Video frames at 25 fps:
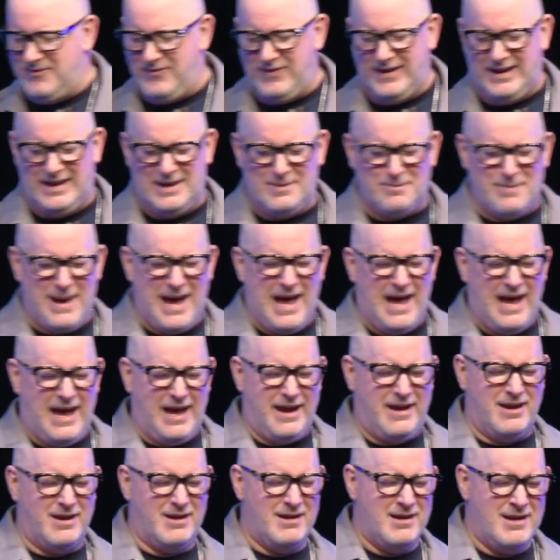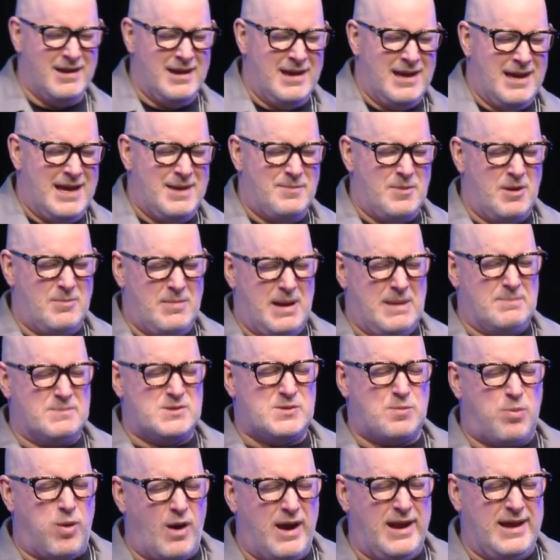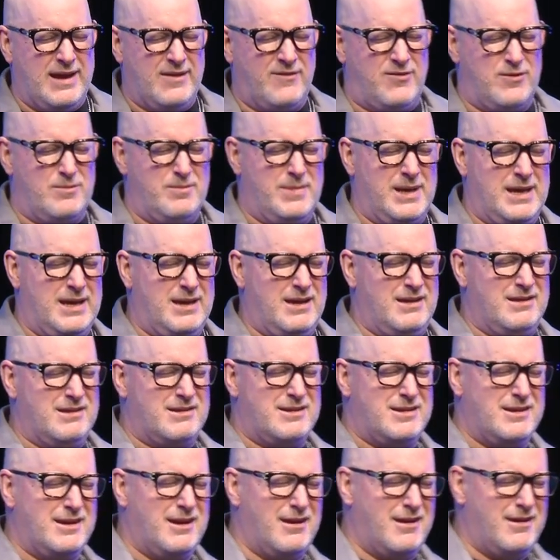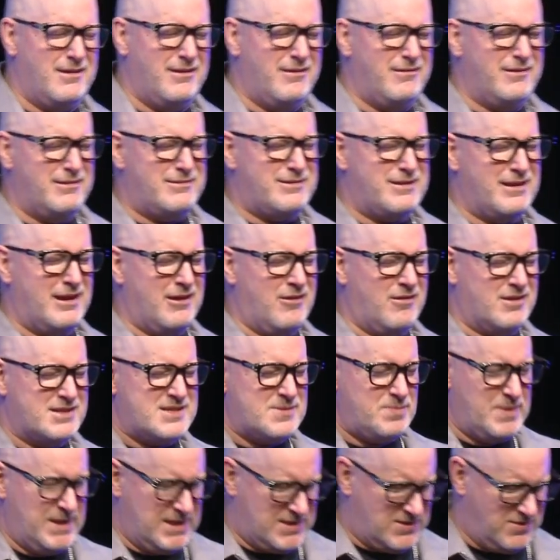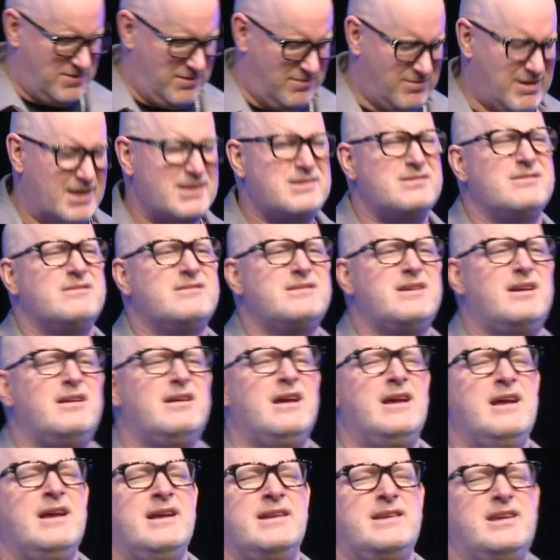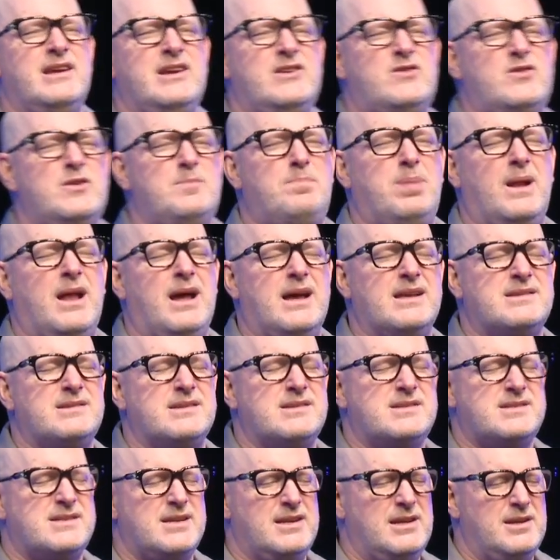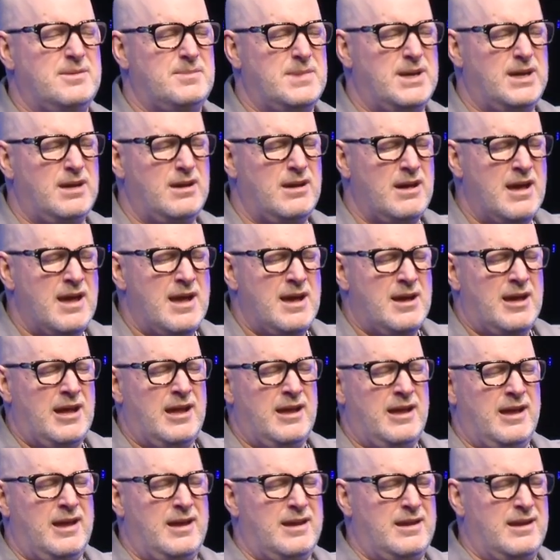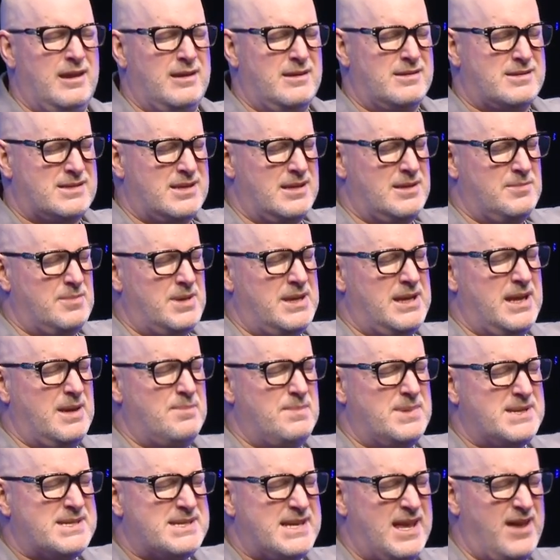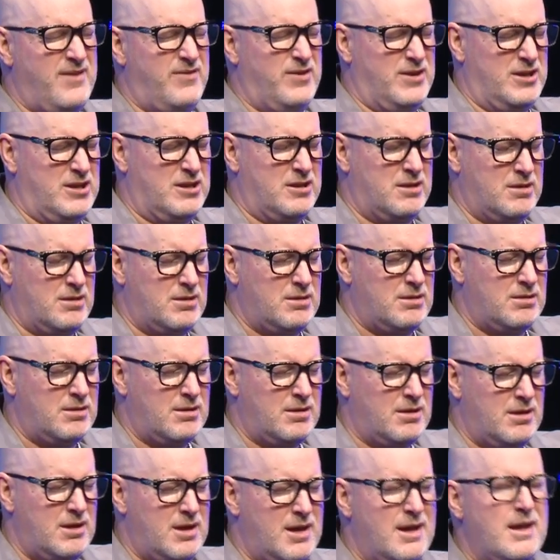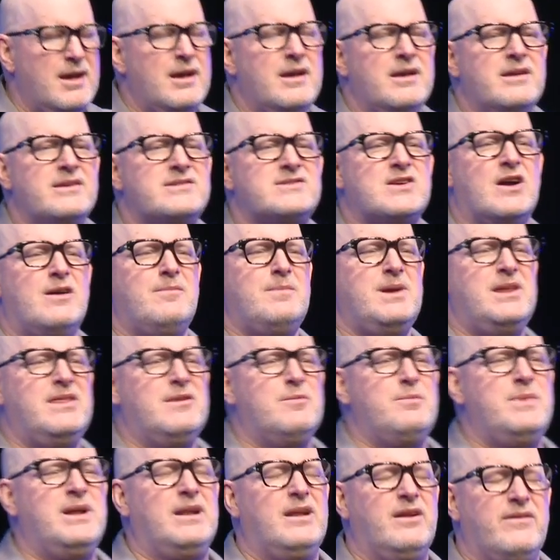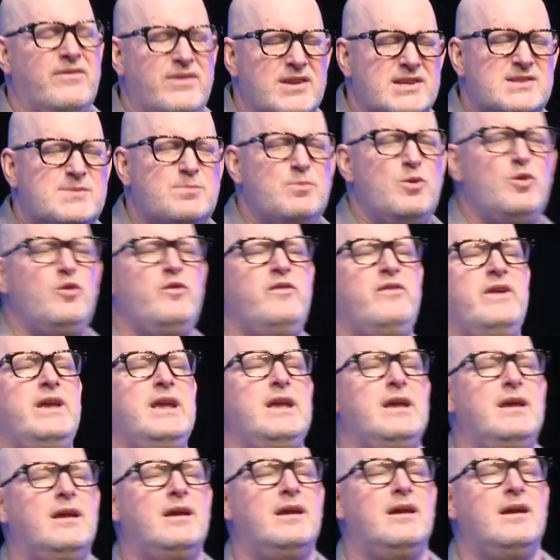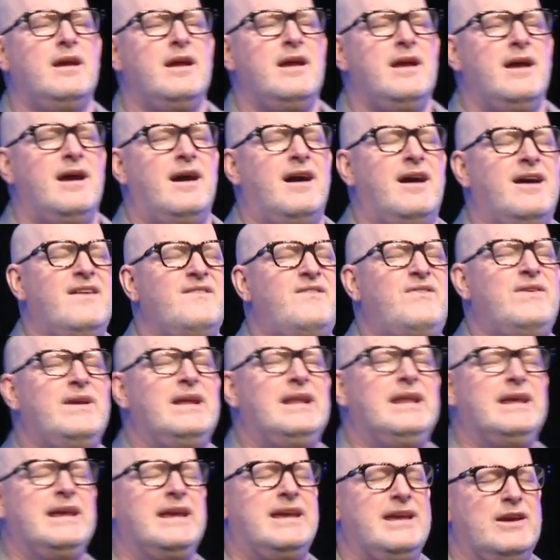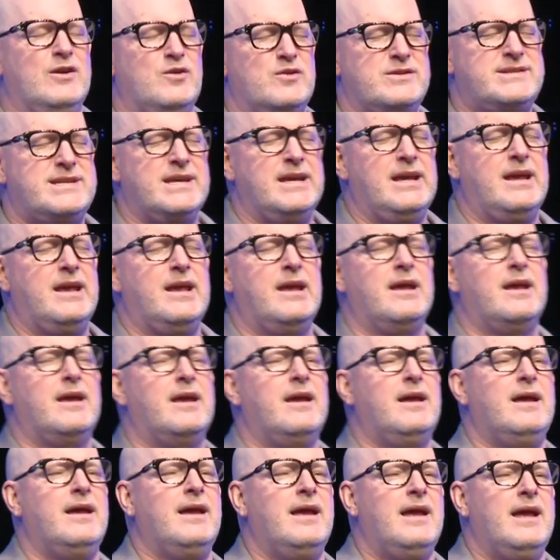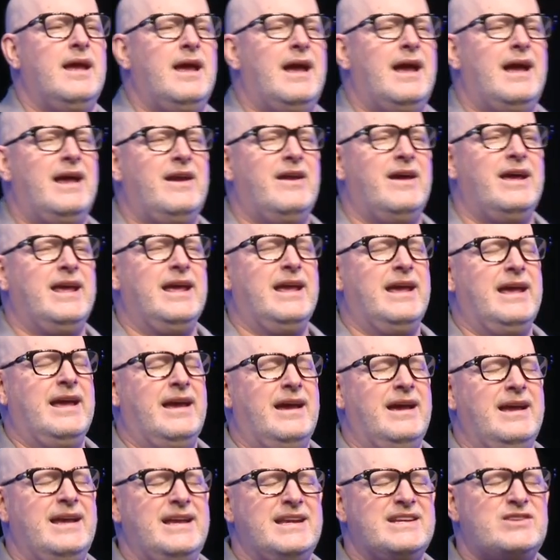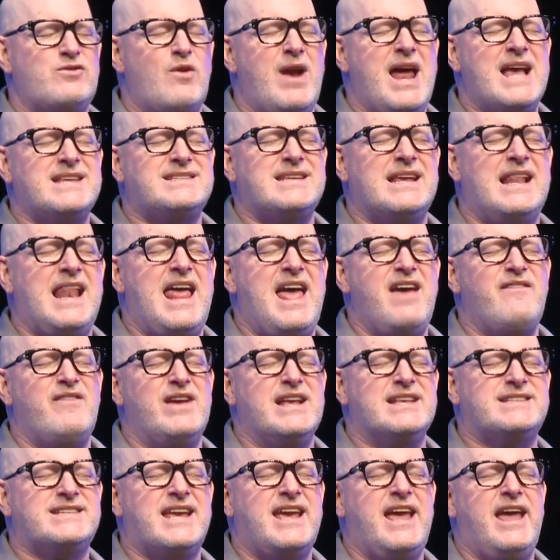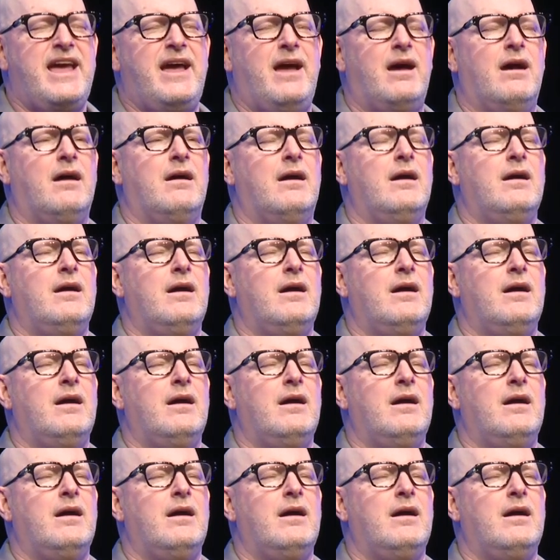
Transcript: feeling bad. And my mum's praying for me, and she goes, and God speaks to her, Russell's at that Tea Tree Plaza Cinema in cinema number seven? So I'm in the middle of this movie, I'm feeling guilty, and I hear, Is Russell Evans here?